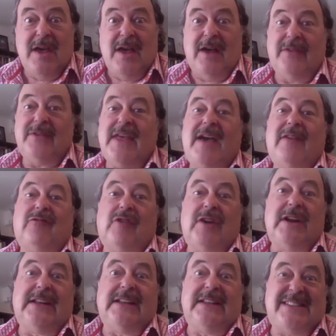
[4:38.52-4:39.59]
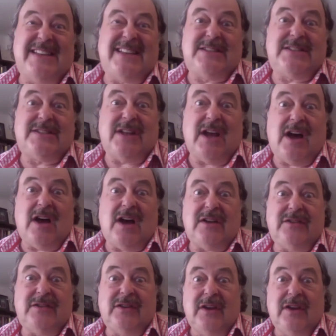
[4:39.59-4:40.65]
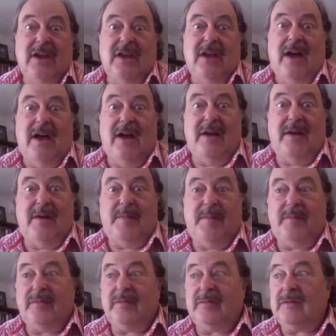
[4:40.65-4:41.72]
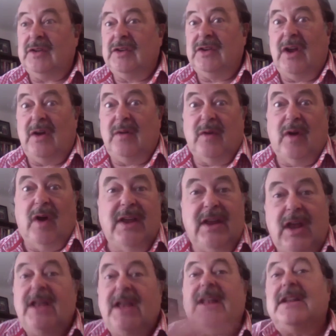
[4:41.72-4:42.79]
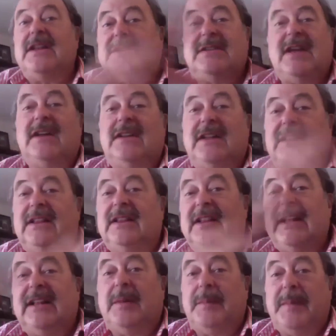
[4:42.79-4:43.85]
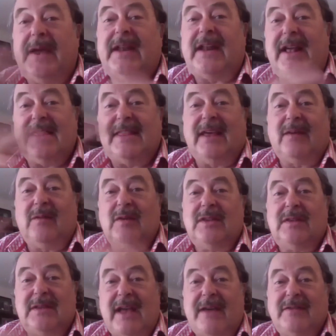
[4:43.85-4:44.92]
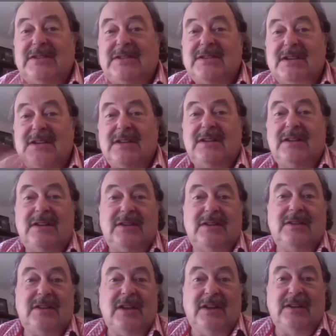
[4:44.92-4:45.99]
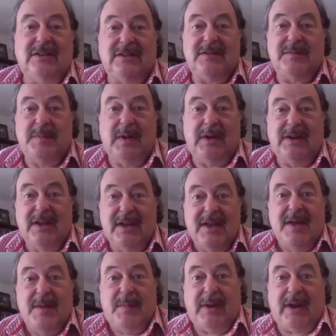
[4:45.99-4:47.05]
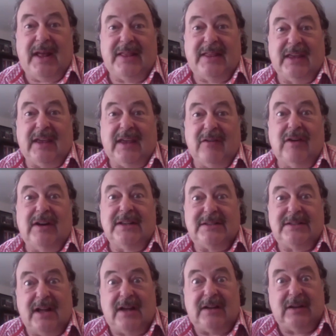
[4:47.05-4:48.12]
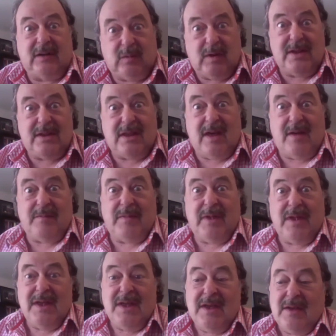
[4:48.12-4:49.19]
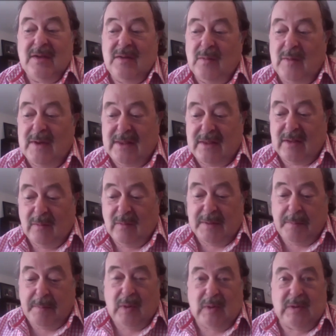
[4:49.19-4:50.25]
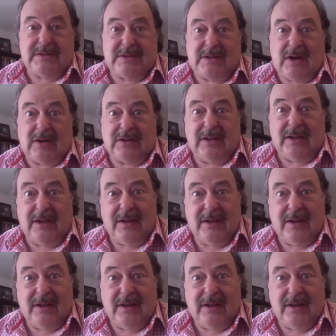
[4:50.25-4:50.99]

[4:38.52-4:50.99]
And that really did start um, you know, it, it, had started a little bit, I think, with Davidson, and and but but I think it really started with um, with with Paul's doctor,